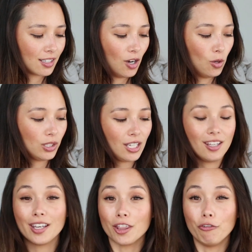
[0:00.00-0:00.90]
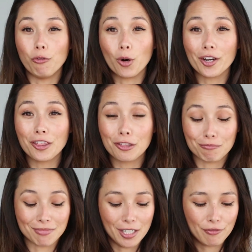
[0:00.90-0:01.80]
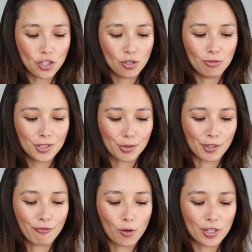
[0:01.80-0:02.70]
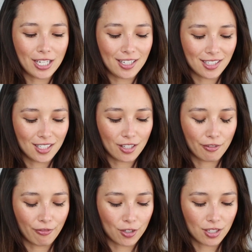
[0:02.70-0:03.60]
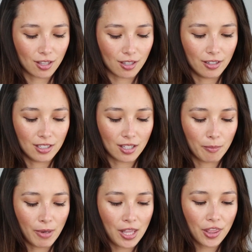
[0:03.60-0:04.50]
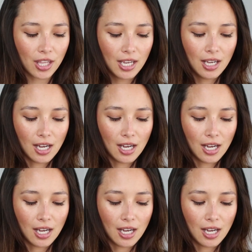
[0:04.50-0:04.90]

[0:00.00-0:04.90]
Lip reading: only the 4th of June, so we're 4 days into the month.